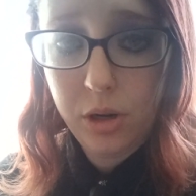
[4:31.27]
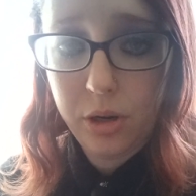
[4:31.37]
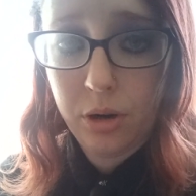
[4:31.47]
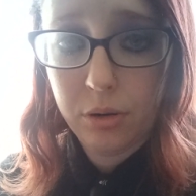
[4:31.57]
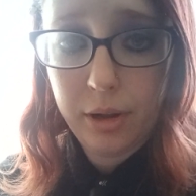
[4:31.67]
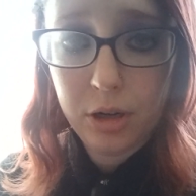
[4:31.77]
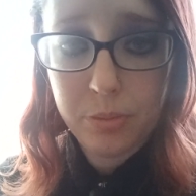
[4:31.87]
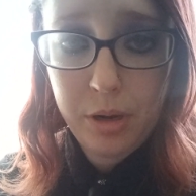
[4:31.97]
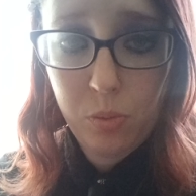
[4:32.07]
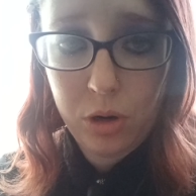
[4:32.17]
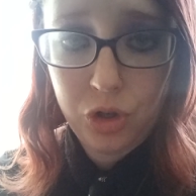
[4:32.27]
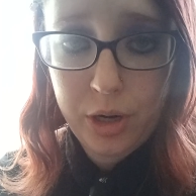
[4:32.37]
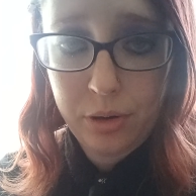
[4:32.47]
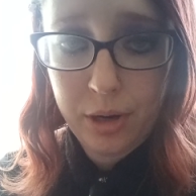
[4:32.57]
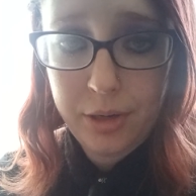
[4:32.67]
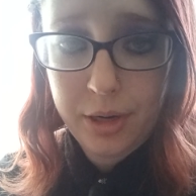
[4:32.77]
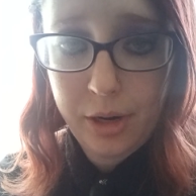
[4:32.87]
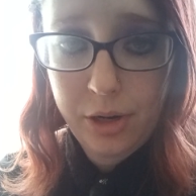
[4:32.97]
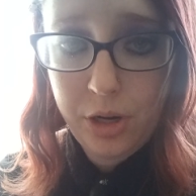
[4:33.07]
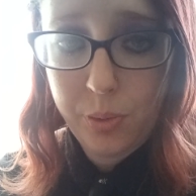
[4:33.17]
You're allowed to be what gender
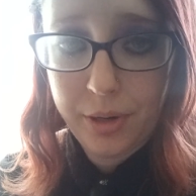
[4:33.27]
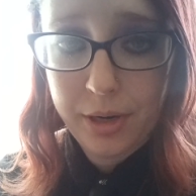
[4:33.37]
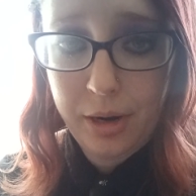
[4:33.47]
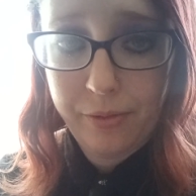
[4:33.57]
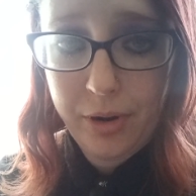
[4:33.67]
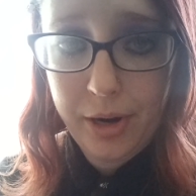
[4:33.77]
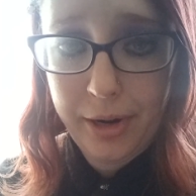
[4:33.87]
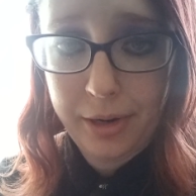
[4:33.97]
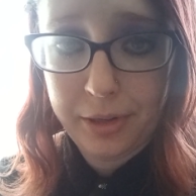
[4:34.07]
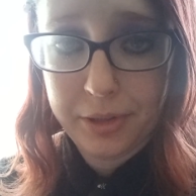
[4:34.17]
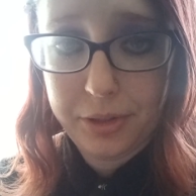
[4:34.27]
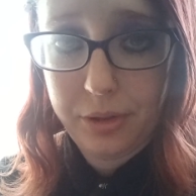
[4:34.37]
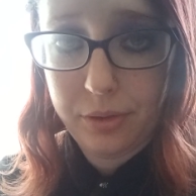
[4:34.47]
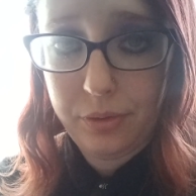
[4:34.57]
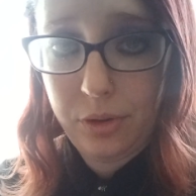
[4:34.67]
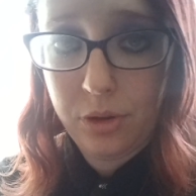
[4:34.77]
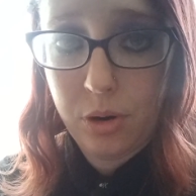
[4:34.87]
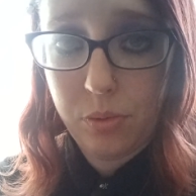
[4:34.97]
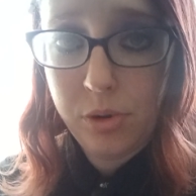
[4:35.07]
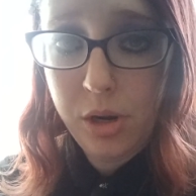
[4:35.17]
identity you identify as. You
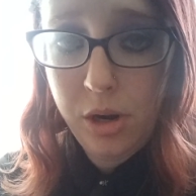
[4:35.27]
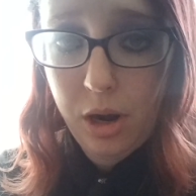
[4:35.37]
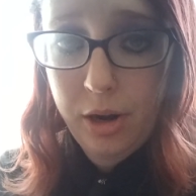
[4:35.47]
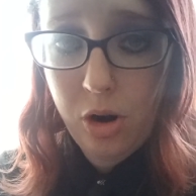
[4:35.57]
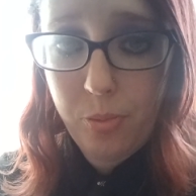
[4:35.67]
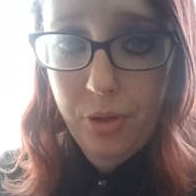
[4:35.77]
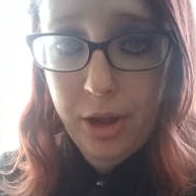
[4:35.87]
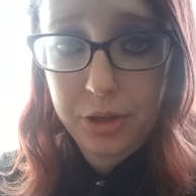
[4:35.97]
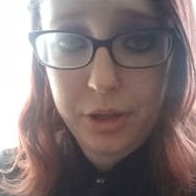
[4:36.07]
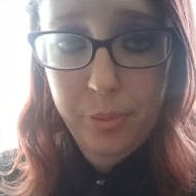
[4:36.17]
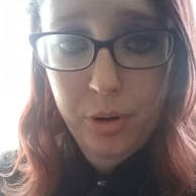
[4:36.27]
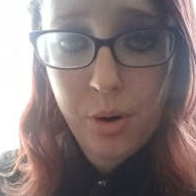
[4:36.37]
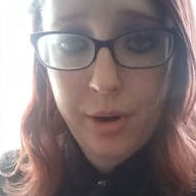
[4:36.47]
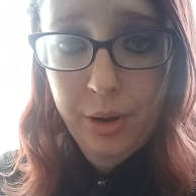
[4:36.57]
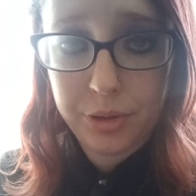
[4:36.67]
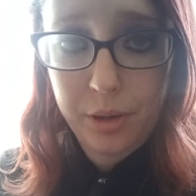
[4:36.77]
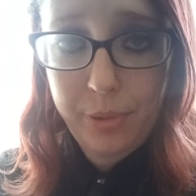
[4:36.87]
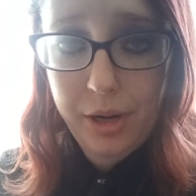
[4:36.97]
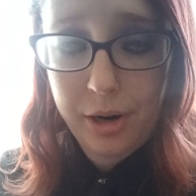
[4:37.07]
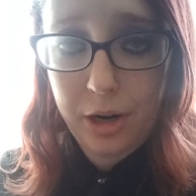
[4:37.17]
know, I know things like pronouns can
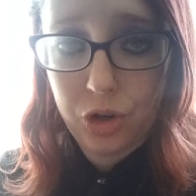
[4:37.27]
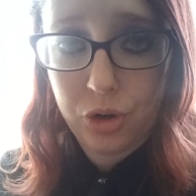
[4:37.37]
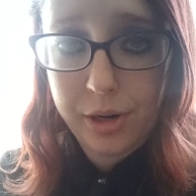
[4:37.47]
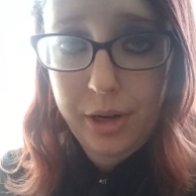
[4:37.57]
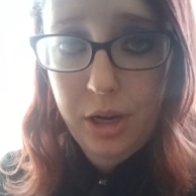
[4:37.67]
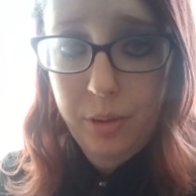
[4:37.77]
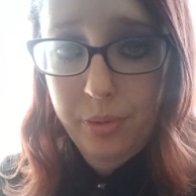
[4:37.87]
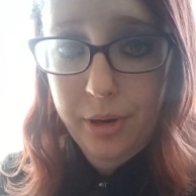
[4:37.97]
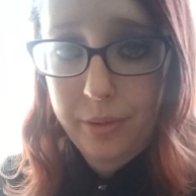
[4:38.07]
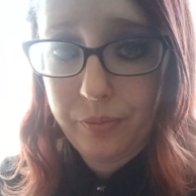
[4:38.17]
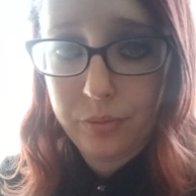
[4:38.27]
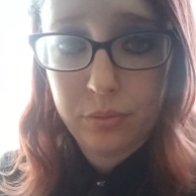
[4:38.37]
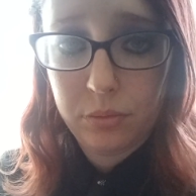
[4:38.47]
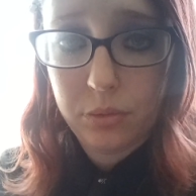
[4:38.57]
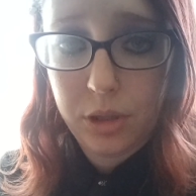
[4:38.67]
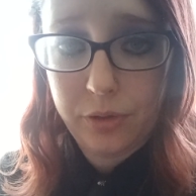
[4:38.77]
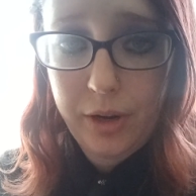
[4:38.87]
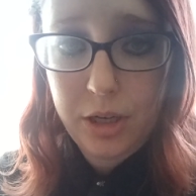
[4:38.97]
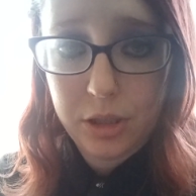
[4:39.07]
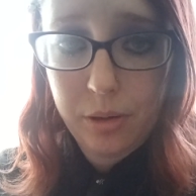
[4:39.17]
be kind of tricky, but let's
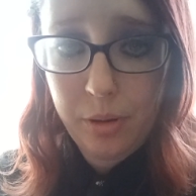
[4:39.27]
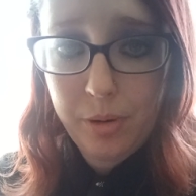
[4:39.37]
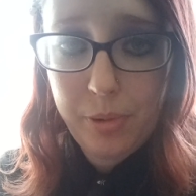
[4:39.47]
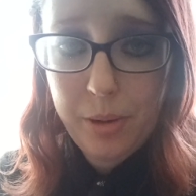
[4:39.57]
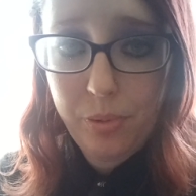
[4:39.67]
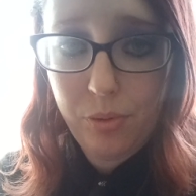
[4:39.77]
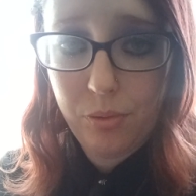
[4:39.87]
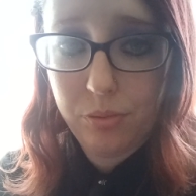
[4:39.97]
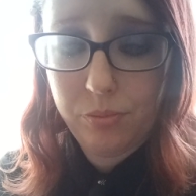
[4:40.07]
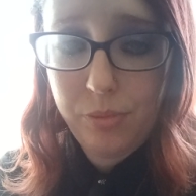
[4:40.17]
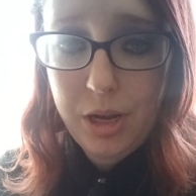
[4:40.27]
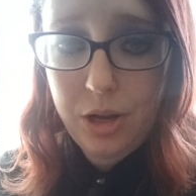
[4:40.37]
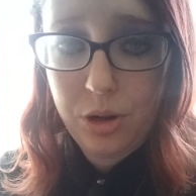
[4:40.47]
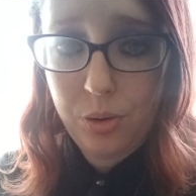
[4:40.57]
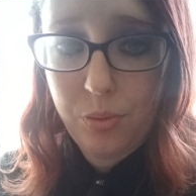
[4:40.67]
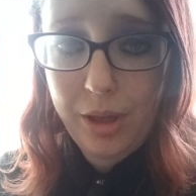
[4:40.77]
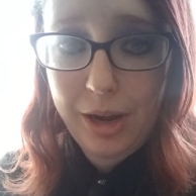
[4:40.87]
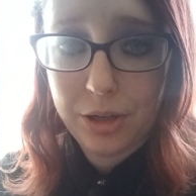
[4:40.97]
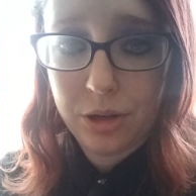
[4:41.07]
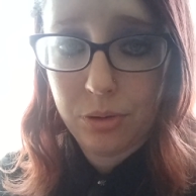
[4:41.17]
face it. I mean, people meet you, they
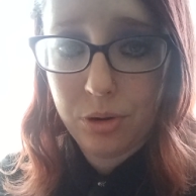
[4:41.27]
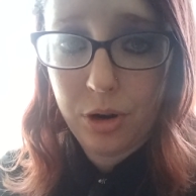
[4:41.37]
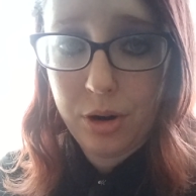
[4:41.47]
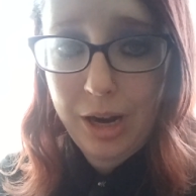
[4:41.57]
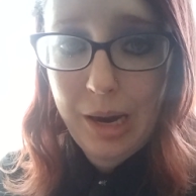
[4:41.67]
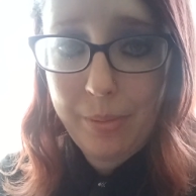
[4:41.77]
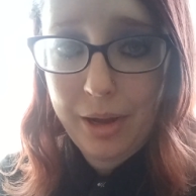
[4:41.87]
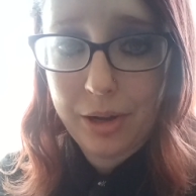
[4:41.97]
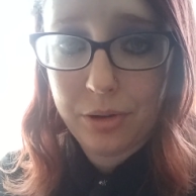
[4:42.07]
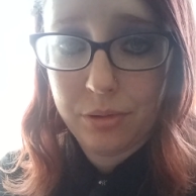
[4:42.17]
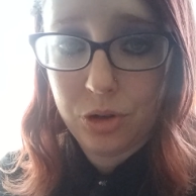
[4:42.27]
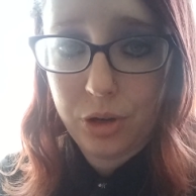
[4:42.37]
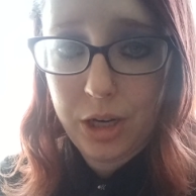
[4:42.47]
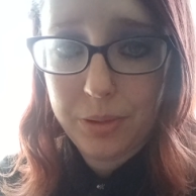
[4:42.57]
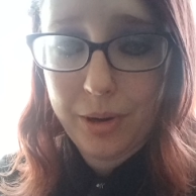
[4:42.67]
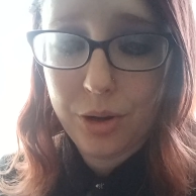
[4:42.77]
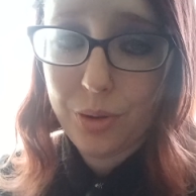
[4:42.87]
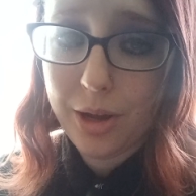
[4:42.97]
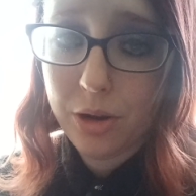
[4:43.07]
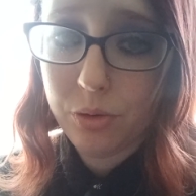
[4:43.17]
get to learn your name, they get to learn traits about you,
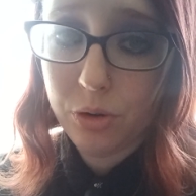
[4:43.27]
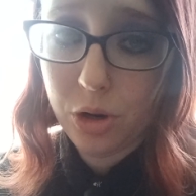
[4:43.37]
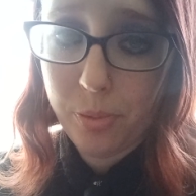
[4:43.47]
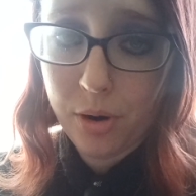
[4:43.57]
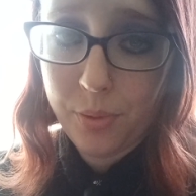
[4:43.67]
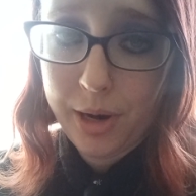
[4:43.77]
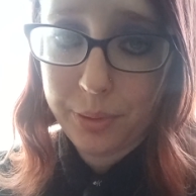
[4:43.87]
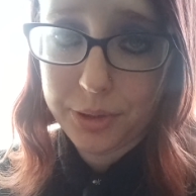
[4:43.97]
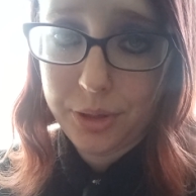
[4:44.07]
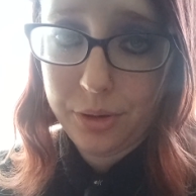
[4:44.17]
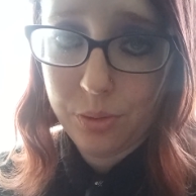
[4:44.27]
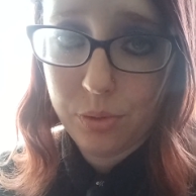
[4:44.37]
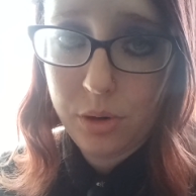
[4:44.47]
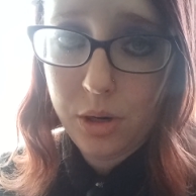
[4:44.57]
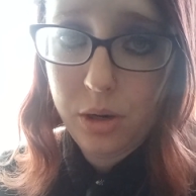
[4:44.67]
they can learn your pronouns too.